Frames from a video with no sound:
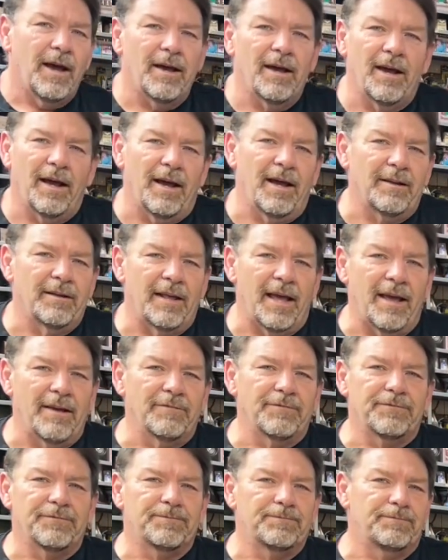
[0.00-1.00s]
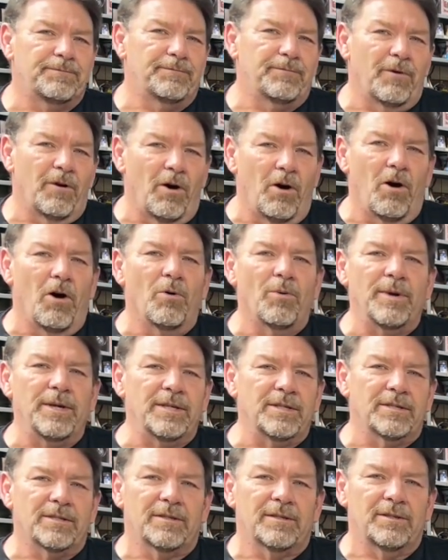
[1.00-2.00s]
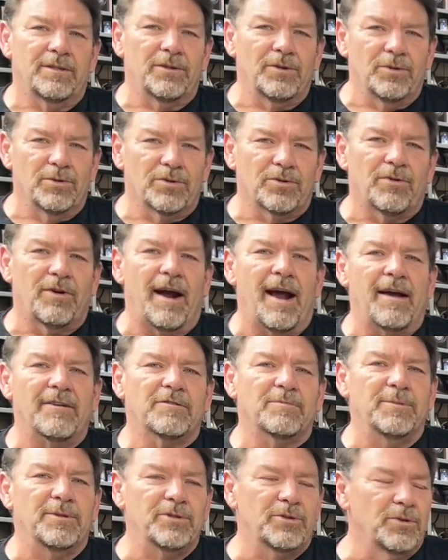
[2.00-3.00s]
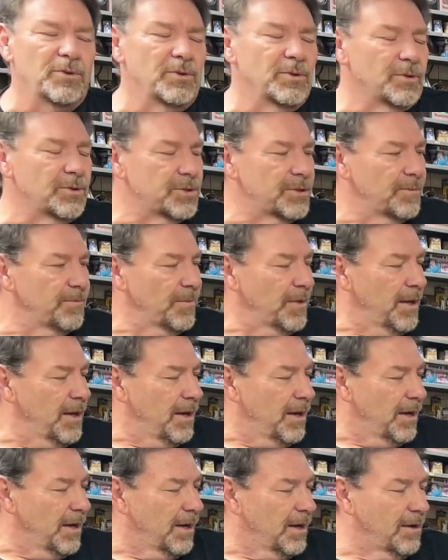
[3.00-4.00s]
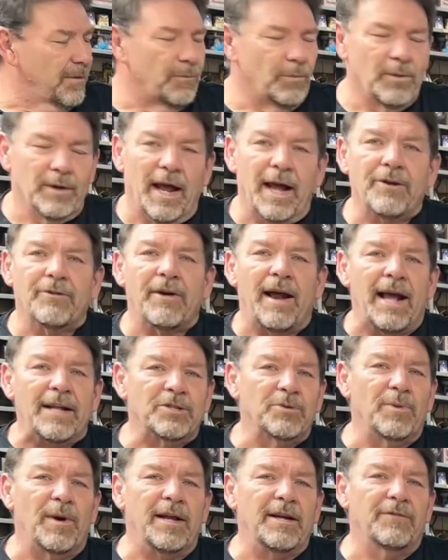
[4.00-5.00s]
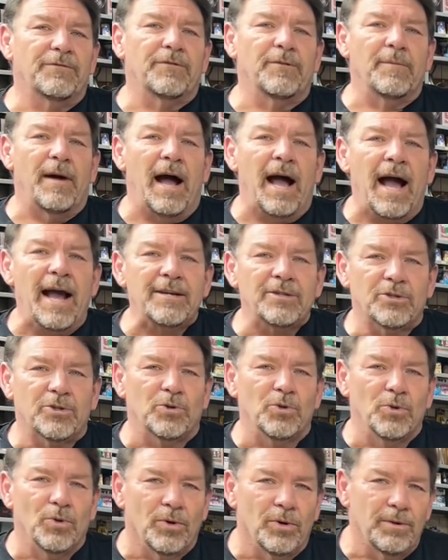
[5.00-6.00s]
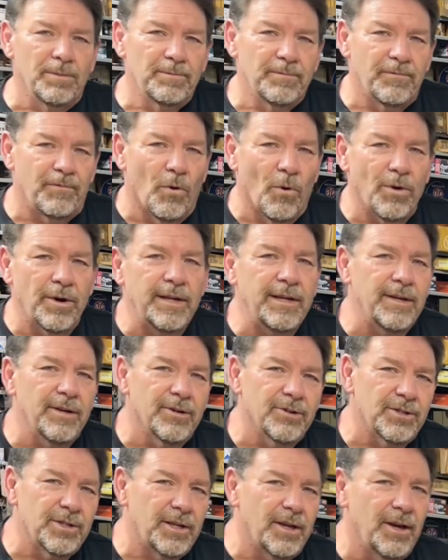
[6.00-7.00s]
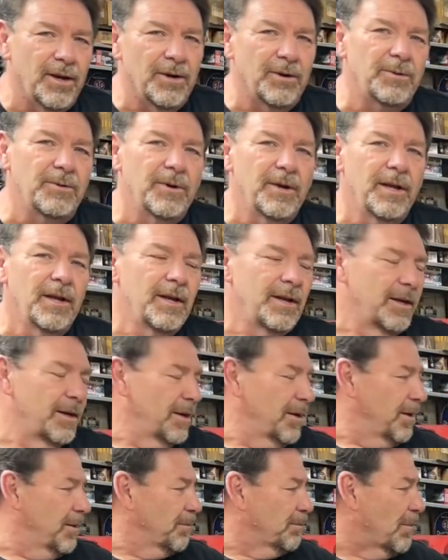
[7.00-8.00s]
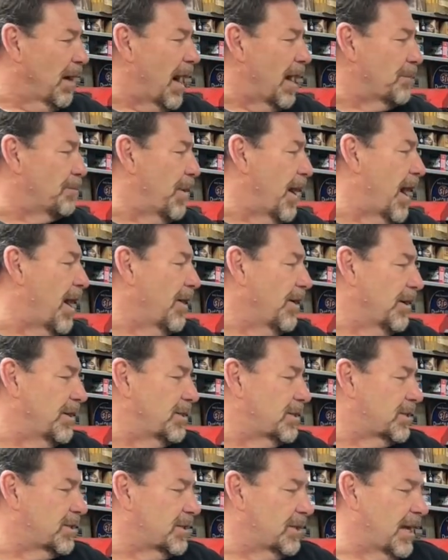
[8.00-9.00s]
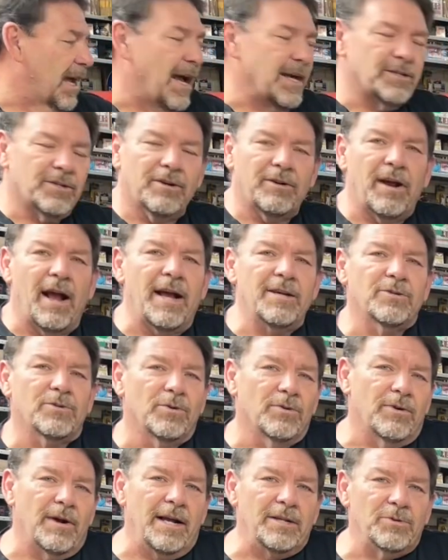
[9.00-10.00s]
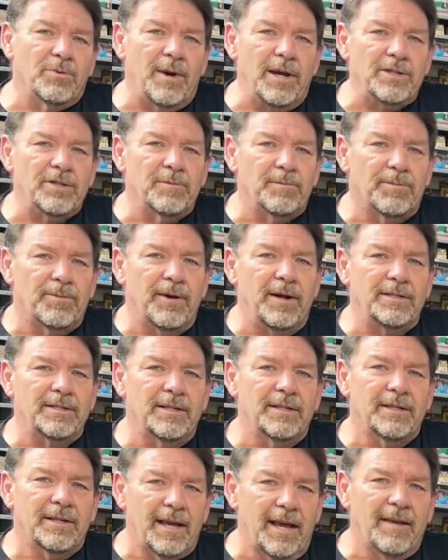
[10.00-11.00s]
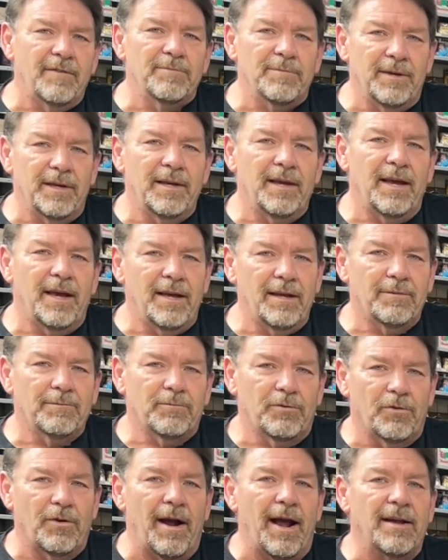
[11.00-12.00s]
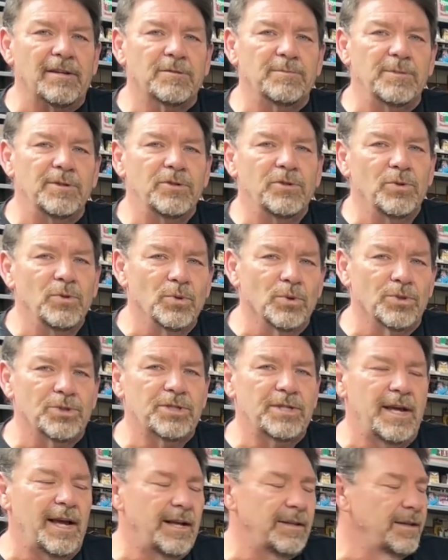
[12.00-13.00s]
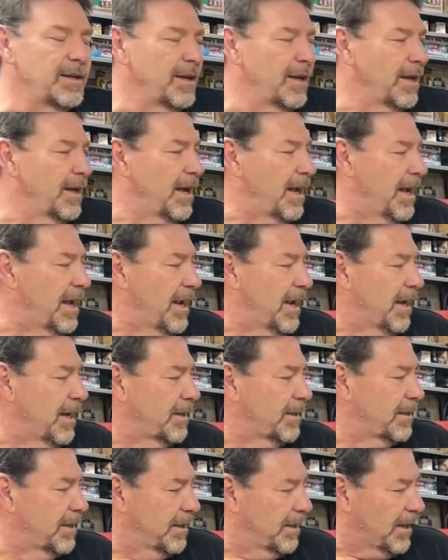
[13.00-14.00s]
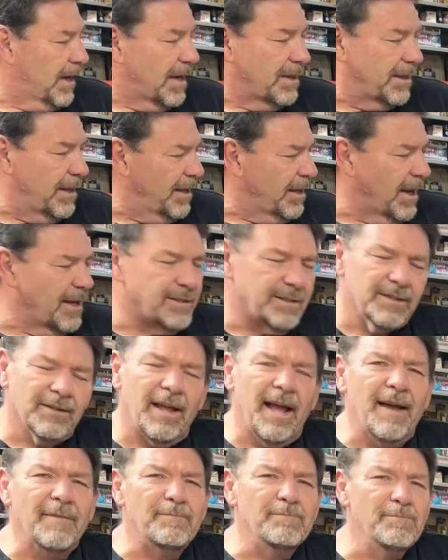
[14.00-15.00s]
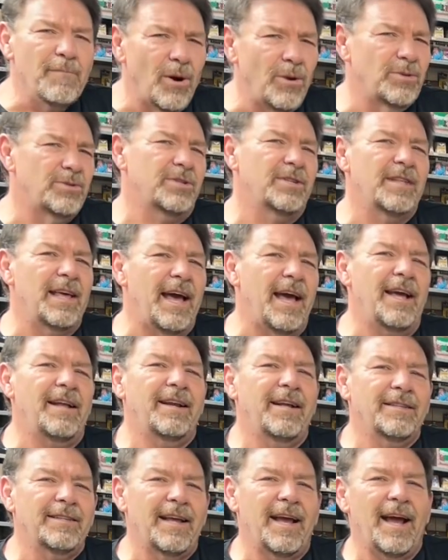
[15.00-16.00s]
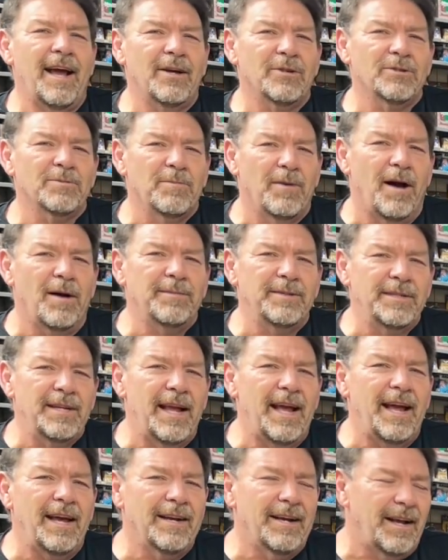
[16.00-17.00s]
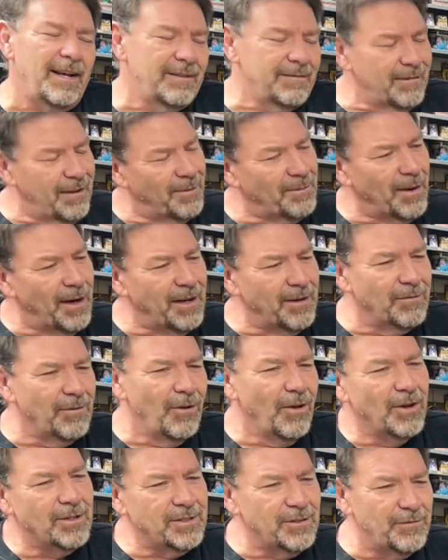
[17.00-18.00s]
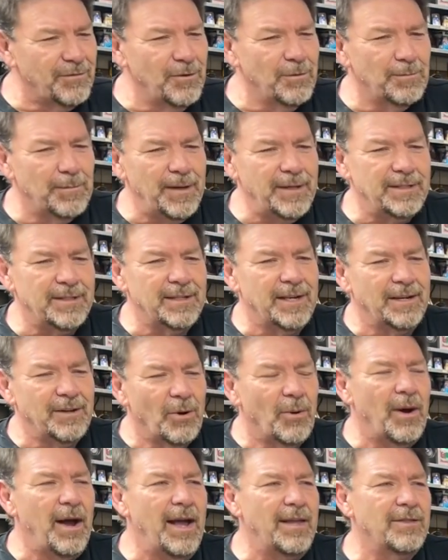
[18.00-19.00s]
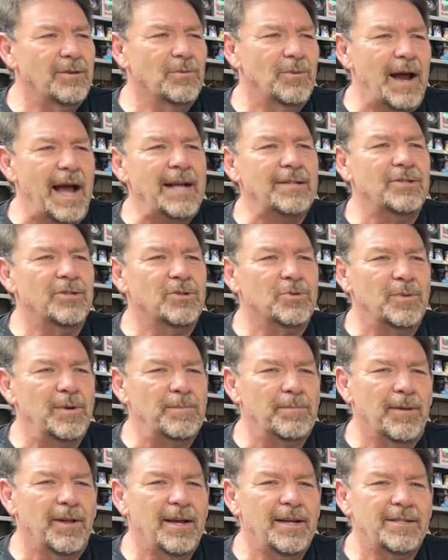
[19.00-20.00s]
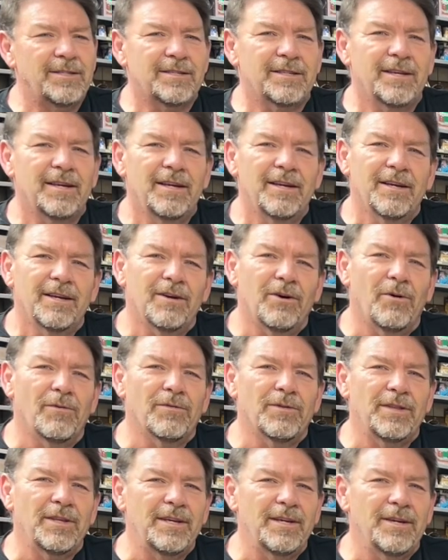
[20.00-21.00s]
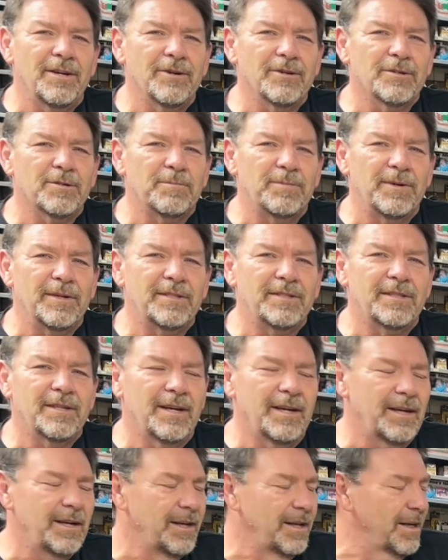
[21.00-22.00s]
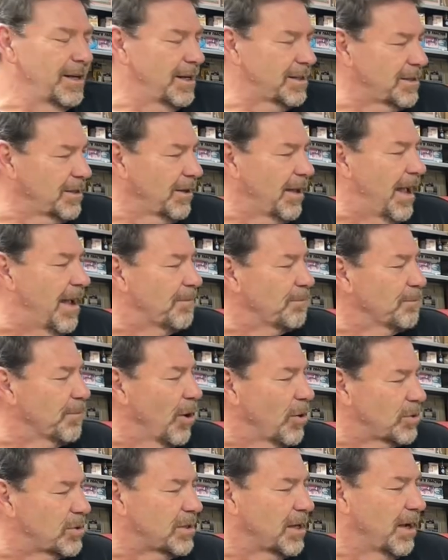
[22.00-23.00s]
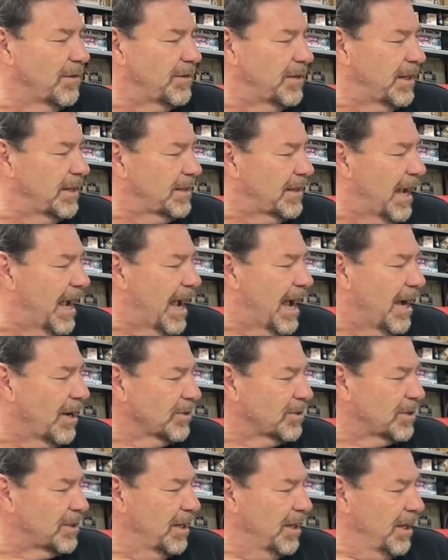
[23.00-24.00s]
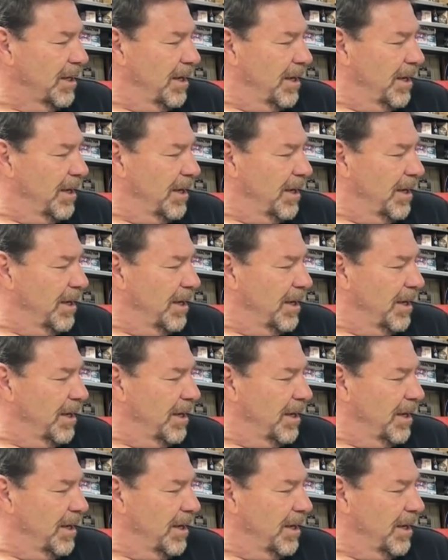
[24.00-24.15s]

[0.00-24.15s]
I have always used Craftsman tools. When I graduated from high school 40 years ago, my parents, as a high school graduation present, gave me a Craftsman tool set. And I think I still have most of that at the house, Mom and Dad. I might have lost a few pieces. I know I had the ratchets replaced over the years, but still have most of it at the house.